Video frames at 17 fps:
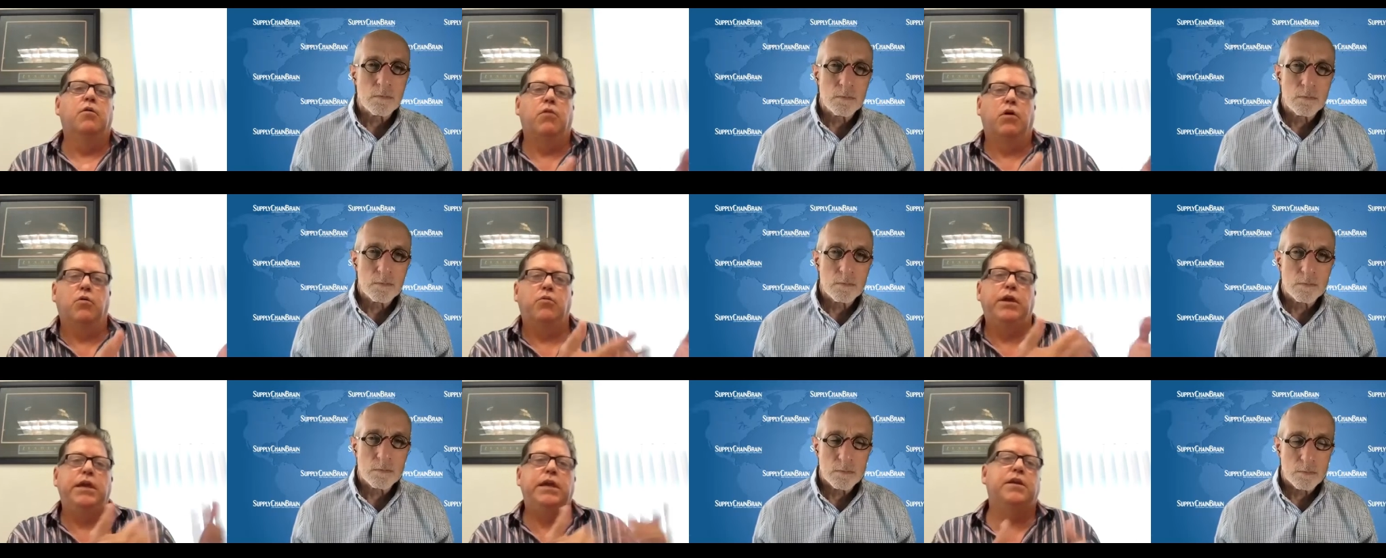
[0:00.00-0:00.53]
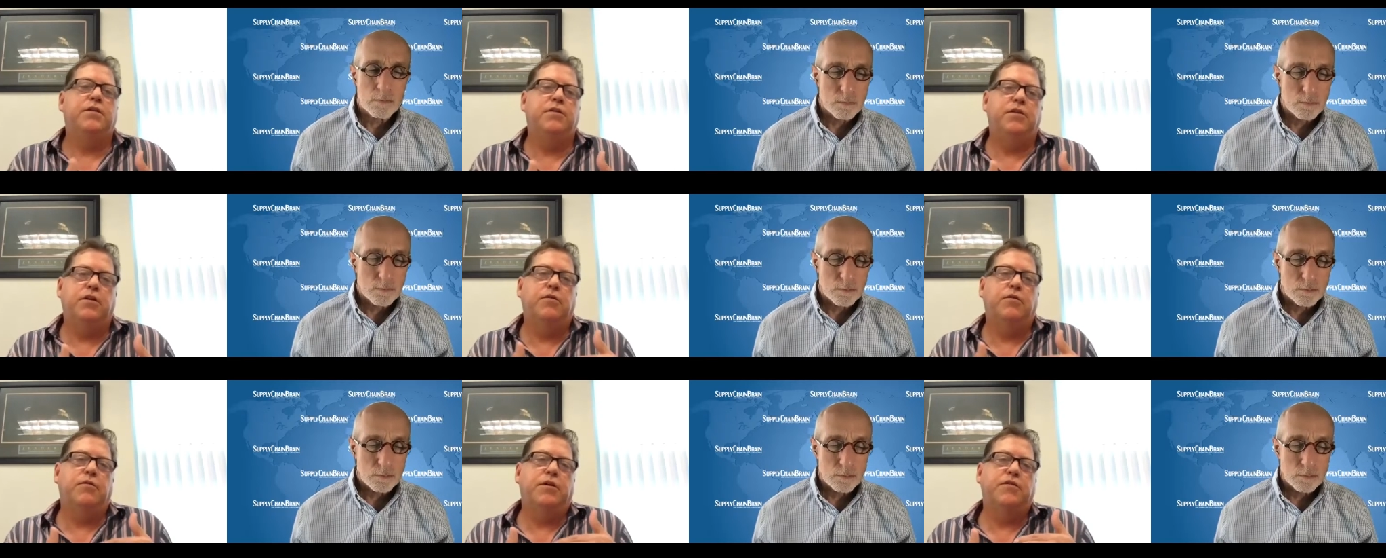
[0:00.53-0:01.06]
Speaker 1: What we can
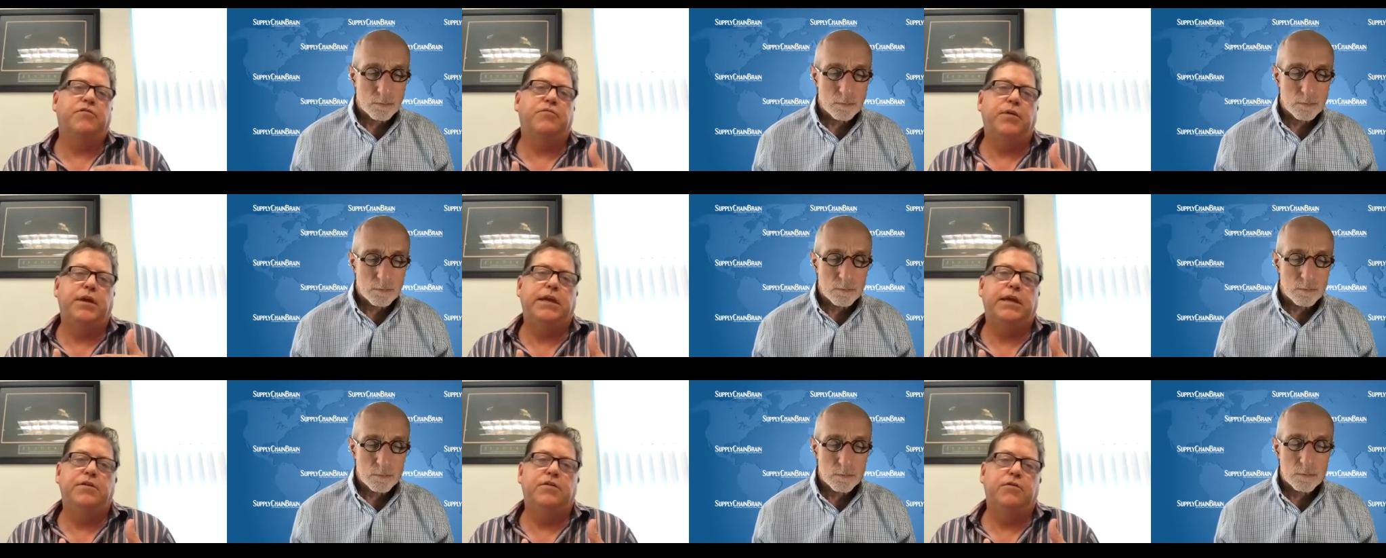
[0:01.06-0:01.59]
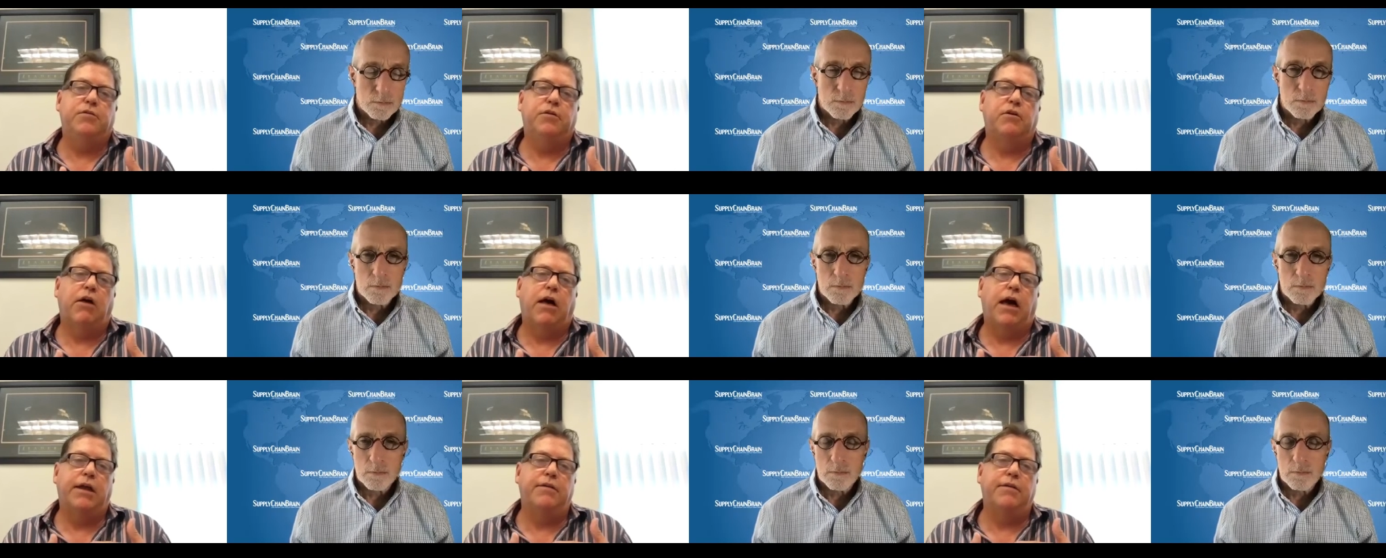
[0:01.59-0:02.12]
do is we can do a
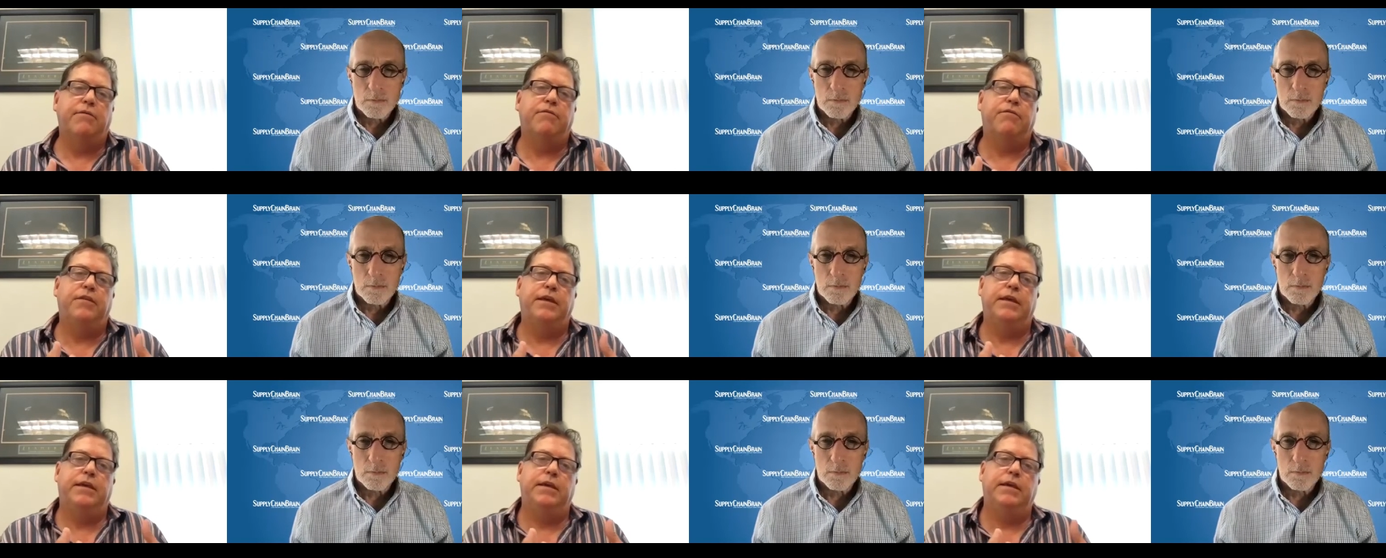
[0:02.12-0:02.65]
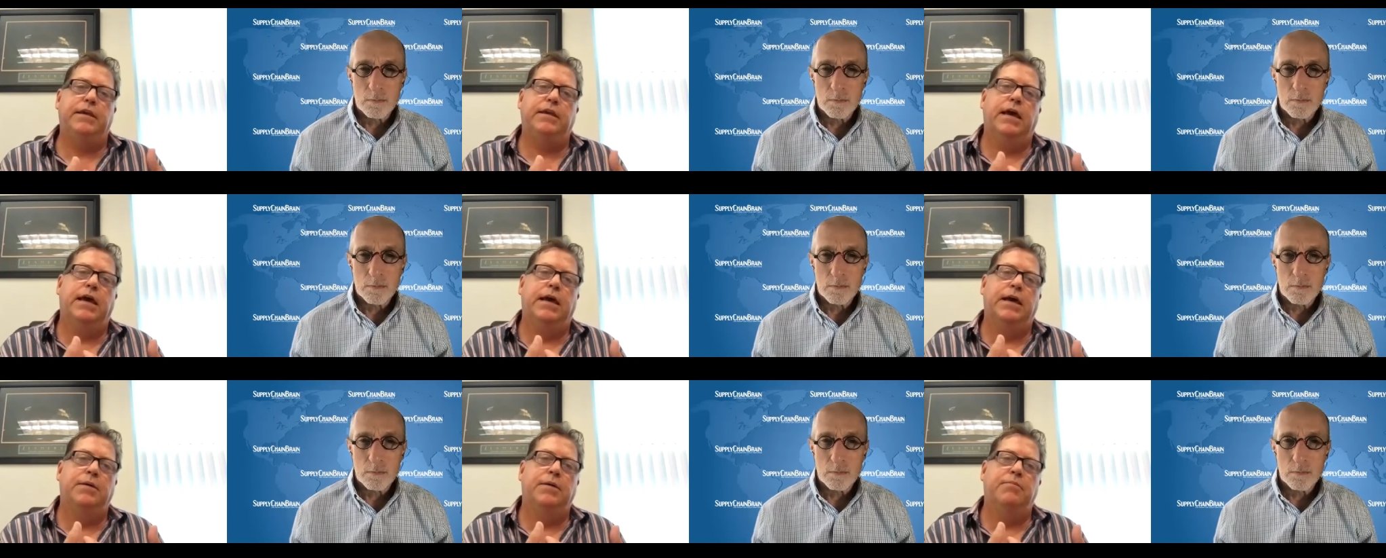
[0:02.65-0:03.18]
lot of the
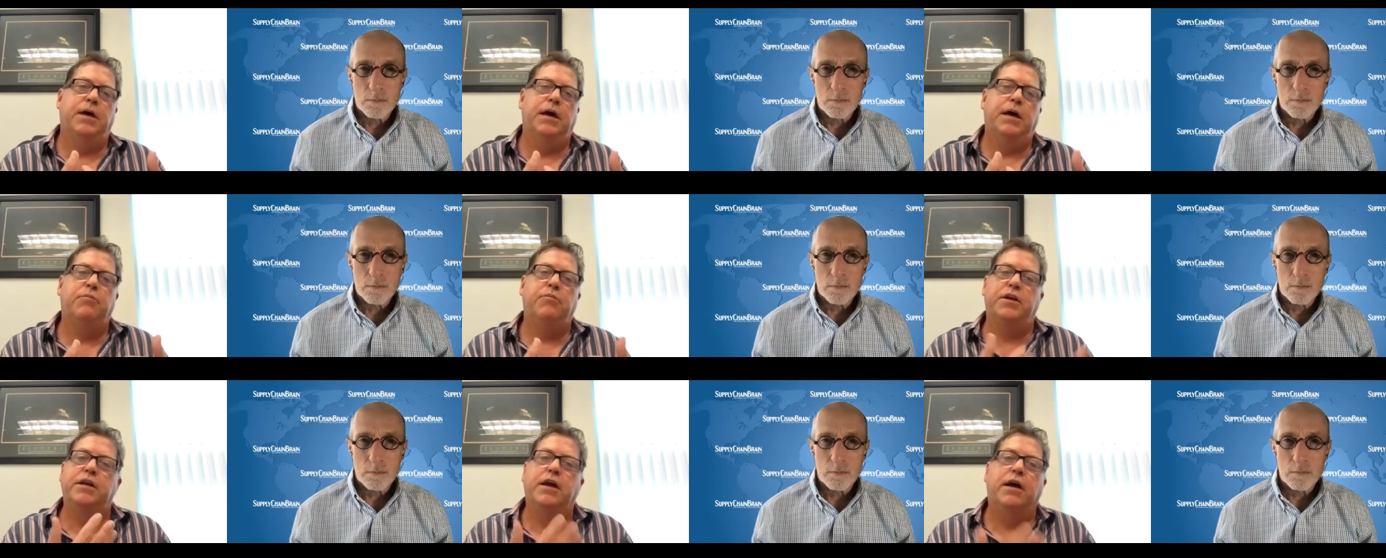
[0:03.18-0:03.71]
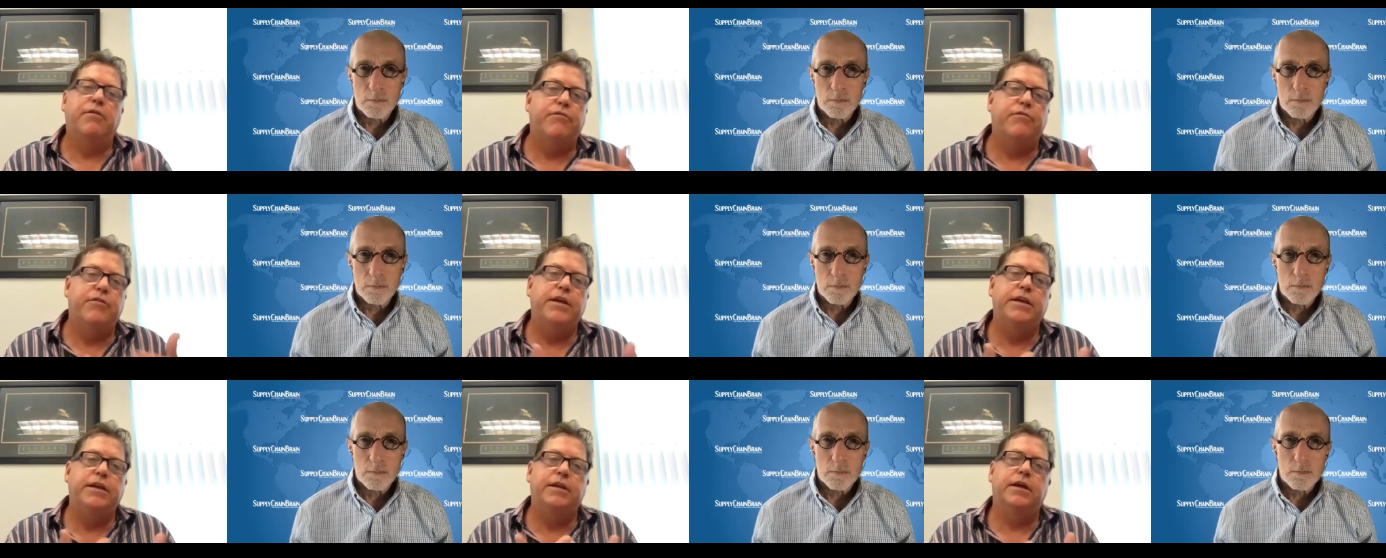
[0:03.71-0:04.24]
um, uh,
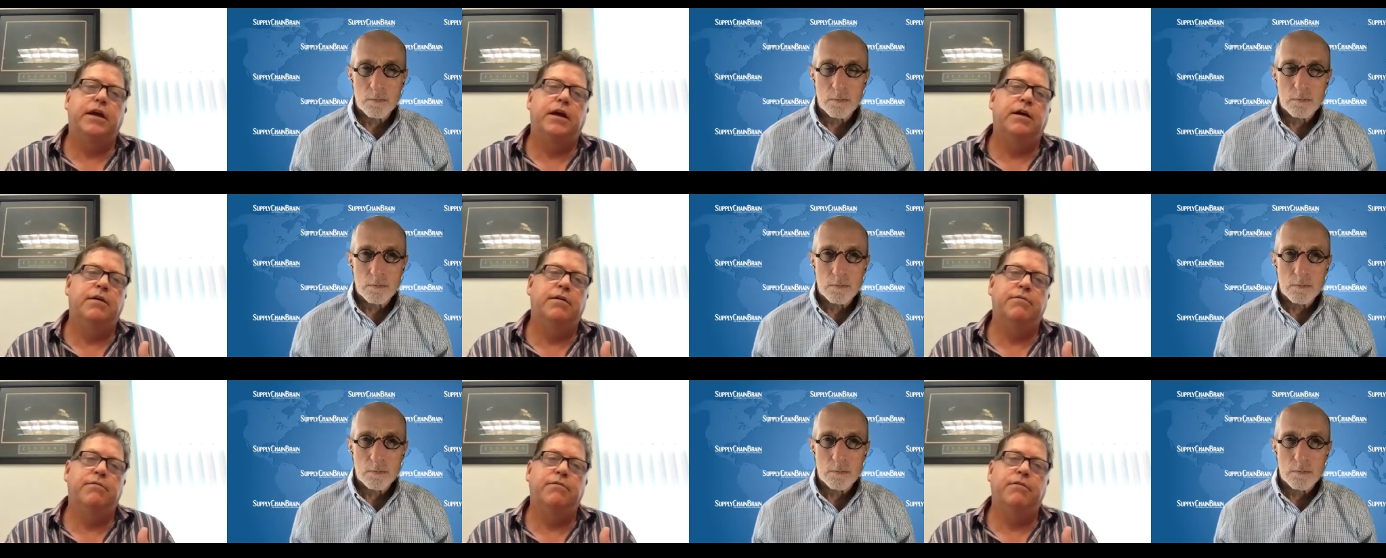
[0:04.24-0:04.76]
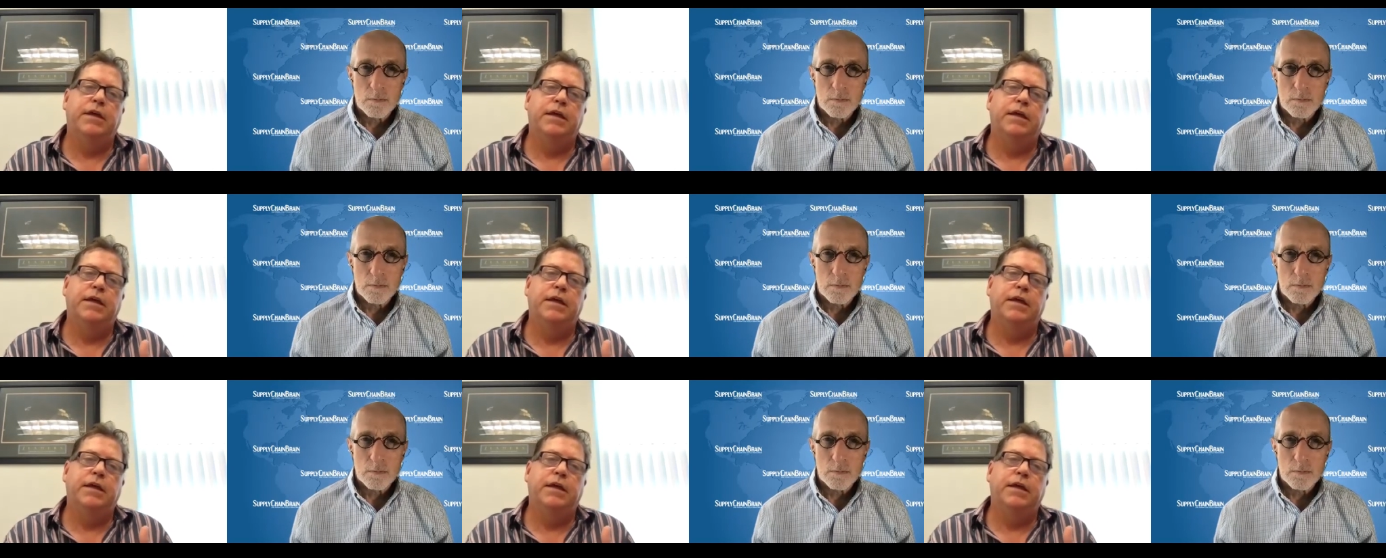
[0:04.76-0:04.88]
recovery of